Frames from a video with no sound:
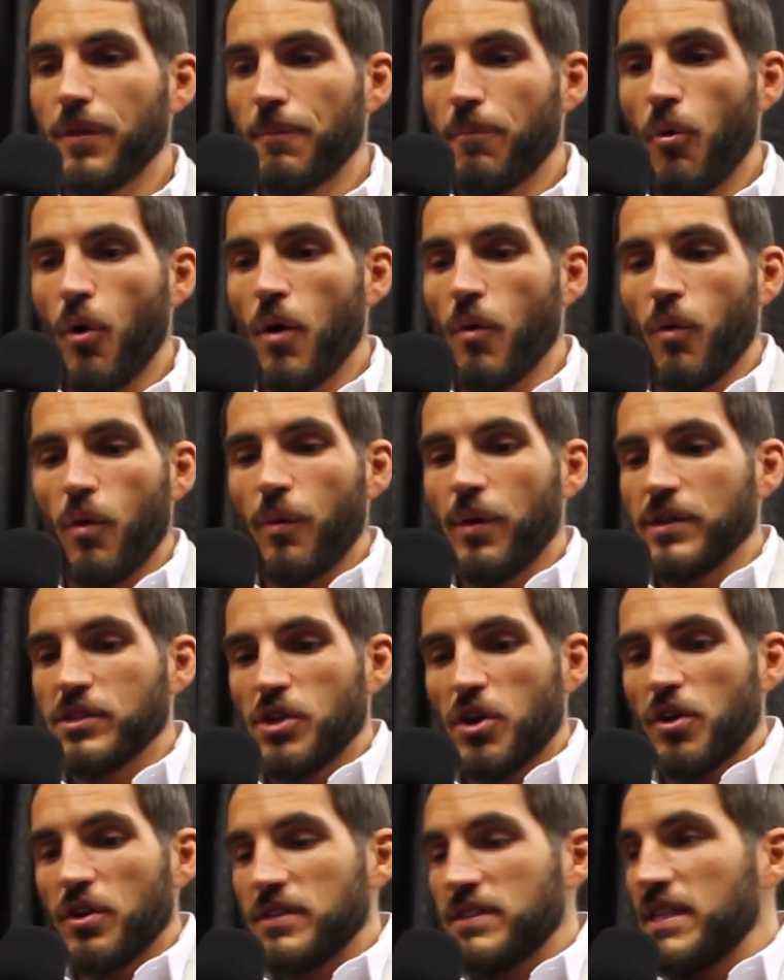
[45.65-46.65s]
point where we
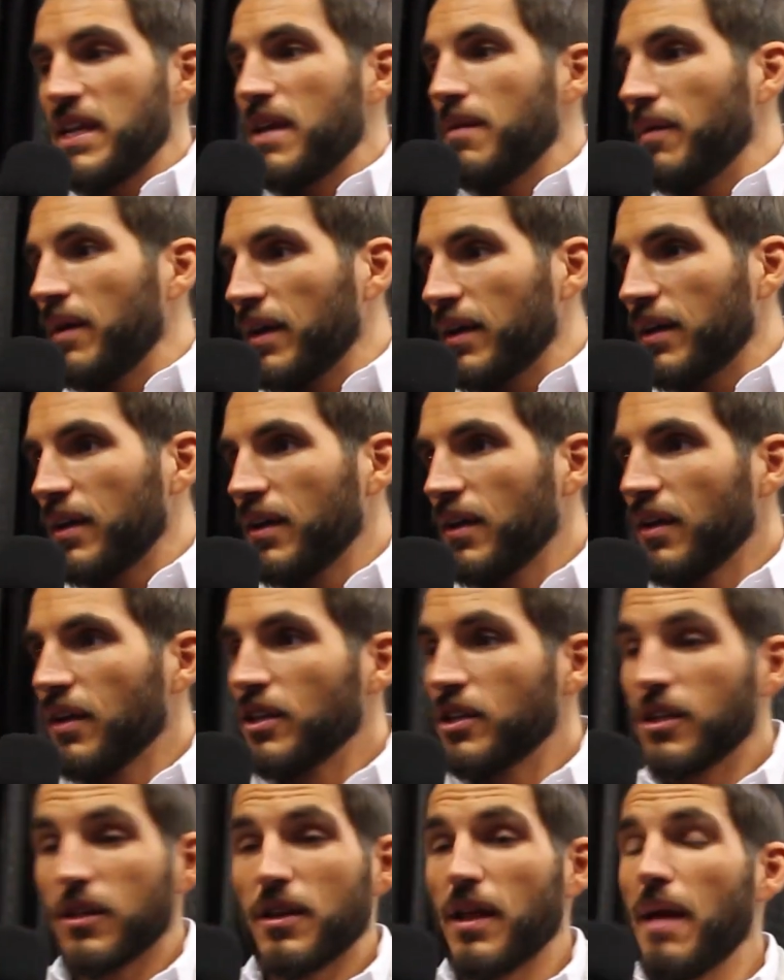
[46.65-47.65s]
started teaming,
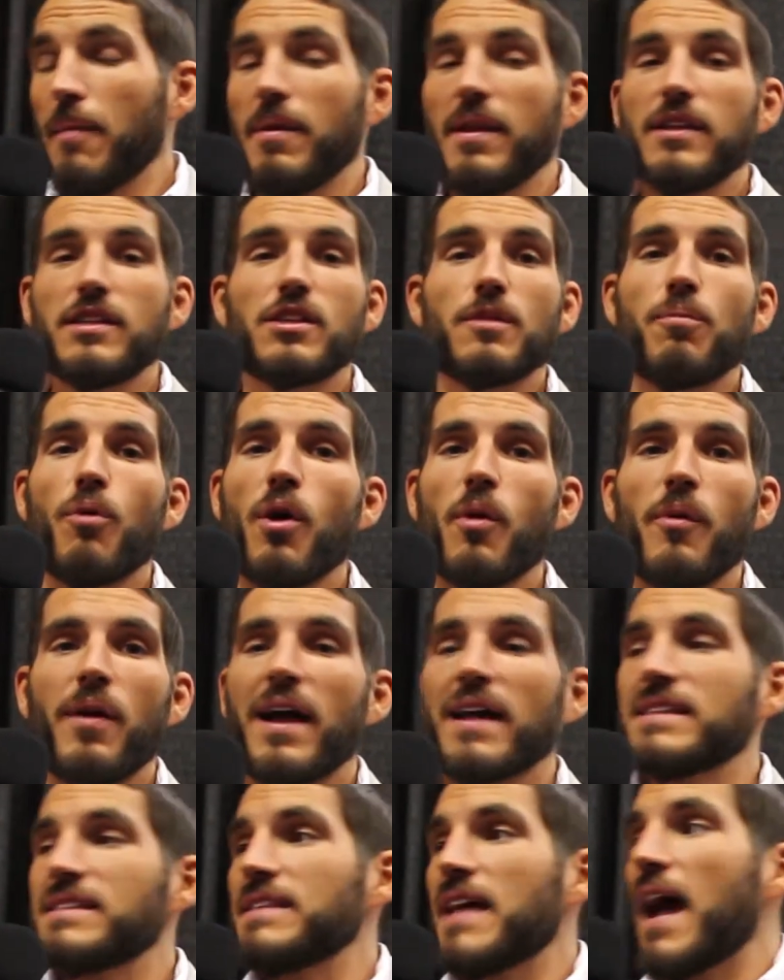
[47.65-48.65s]
to the point where we
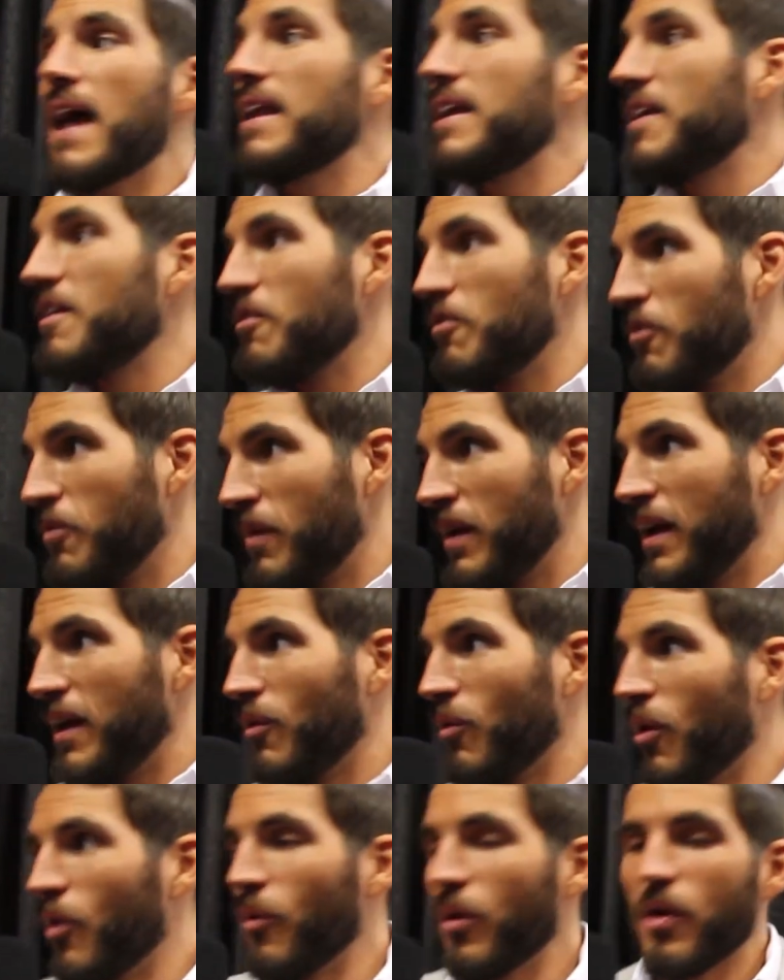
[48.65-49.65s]
got signed into WWE,
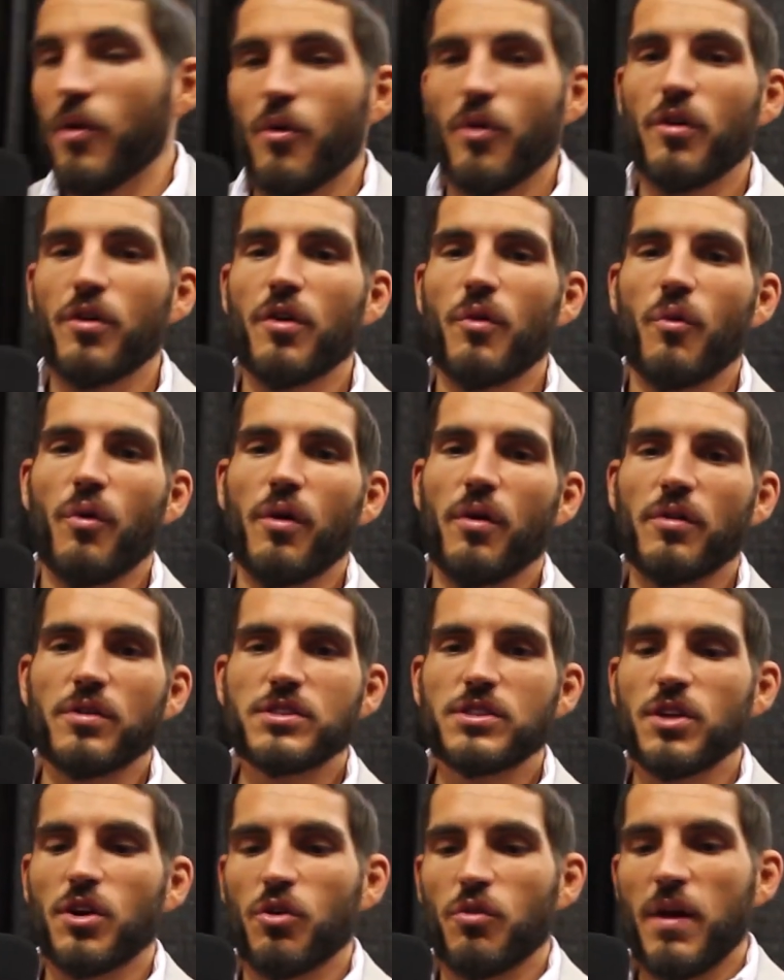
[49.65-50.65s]
where we were
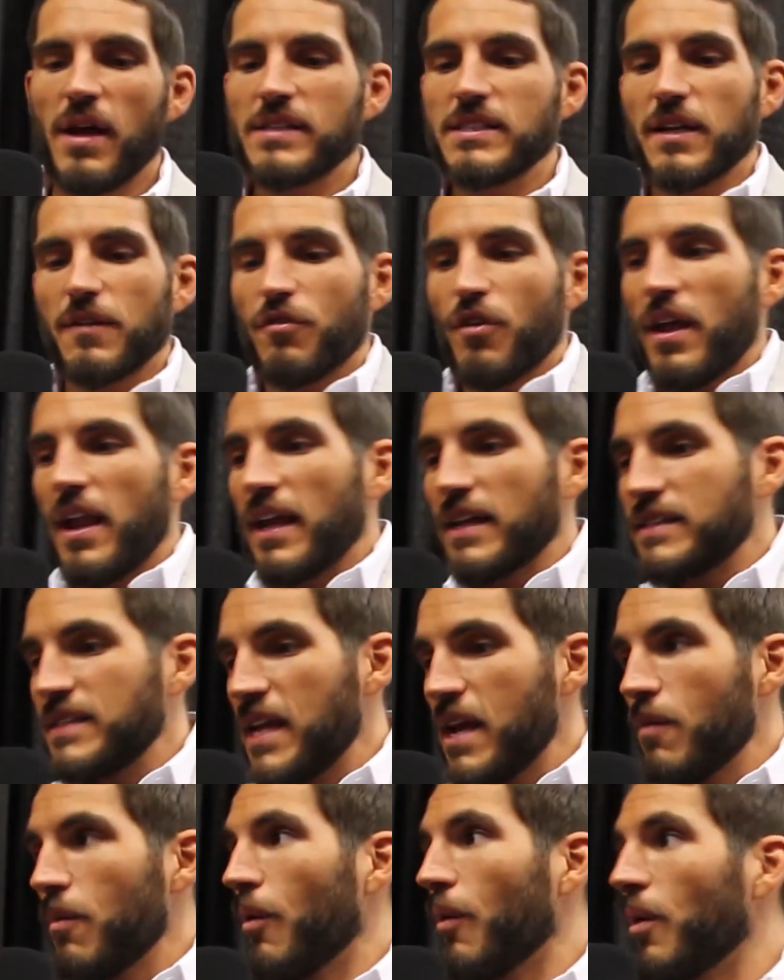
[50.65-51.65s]
still wrestling for
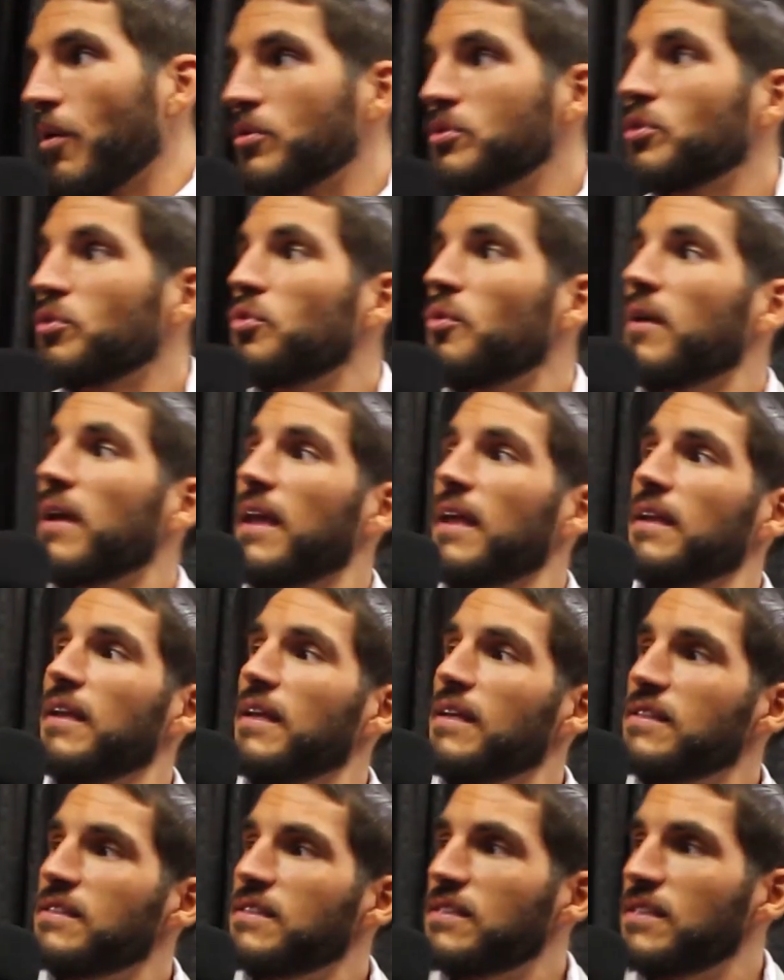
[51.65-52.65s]
NXT, but we were still doing
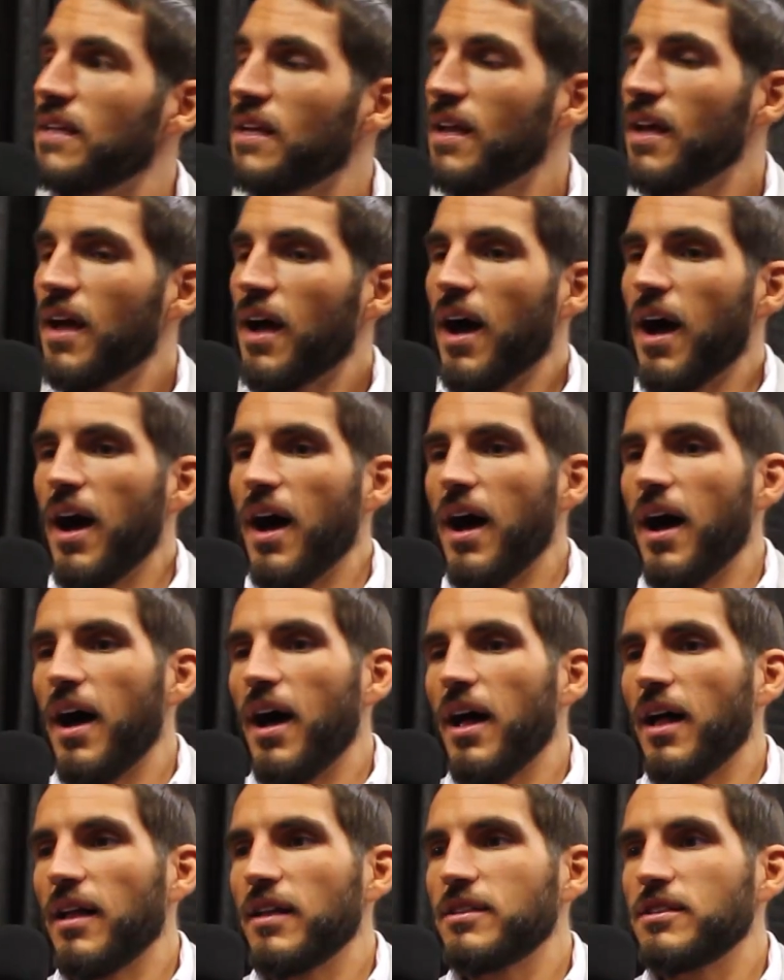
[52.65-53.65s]
indies,
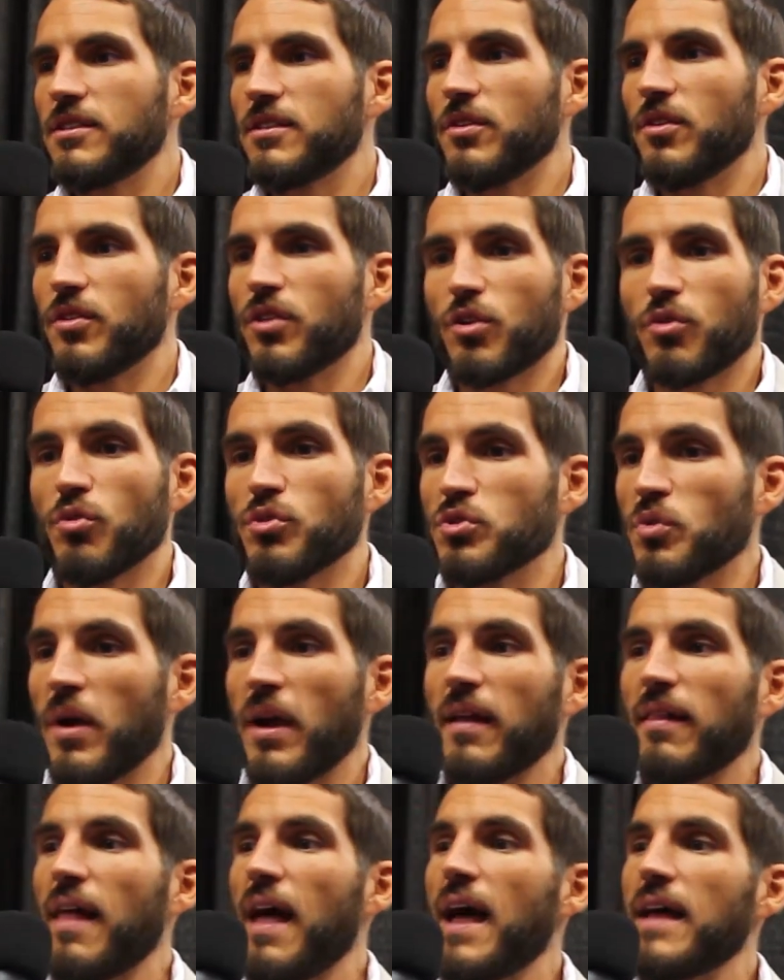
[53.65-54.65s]
to the
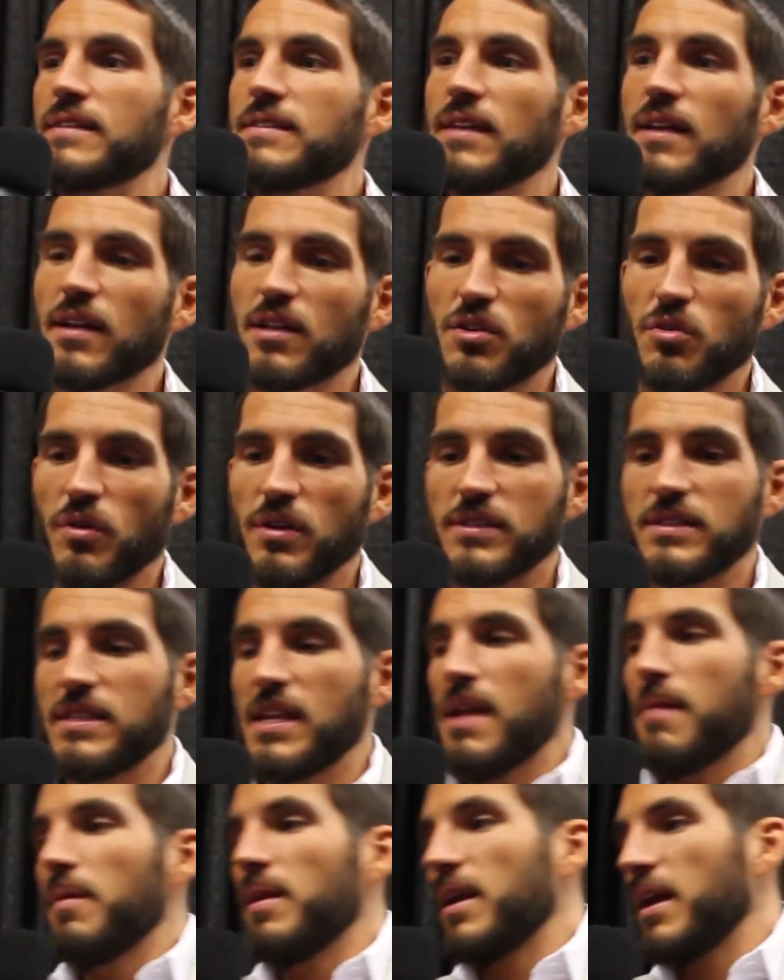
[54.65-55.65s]
Cruiserweight Classic, to us
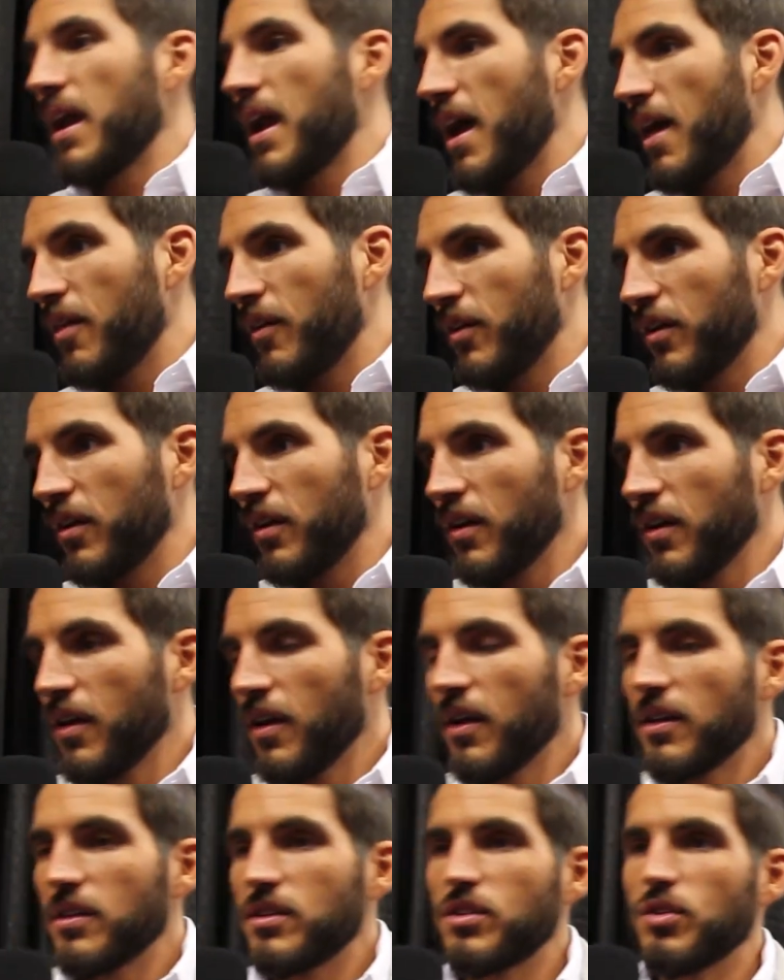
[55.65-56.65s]
teaming together,
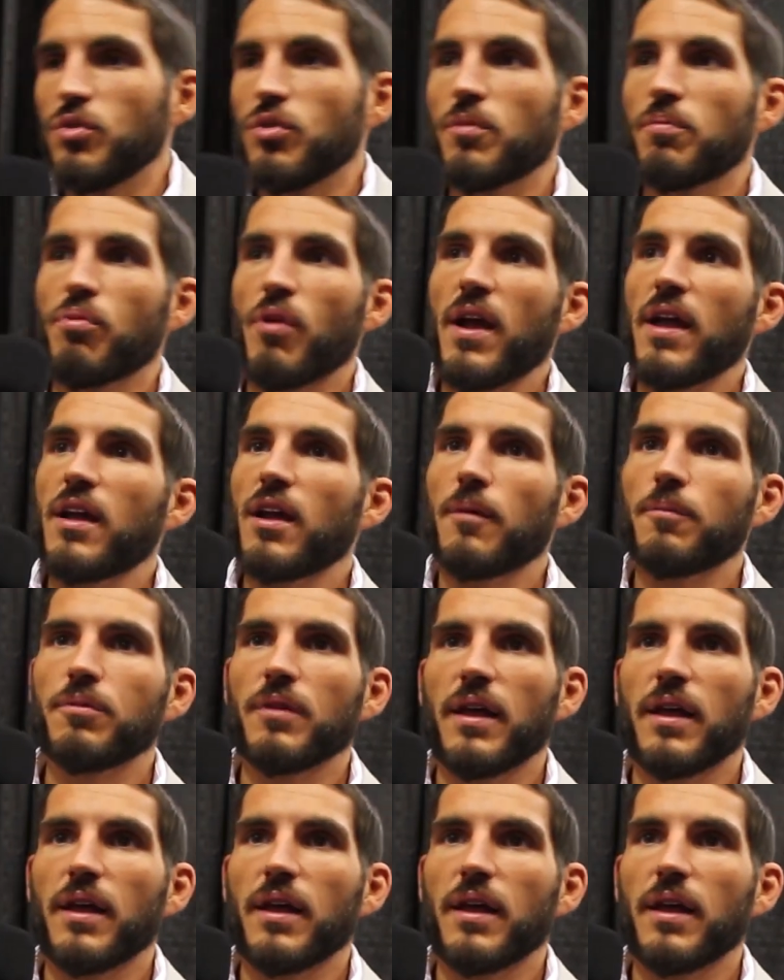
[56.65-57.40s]
to the breakup.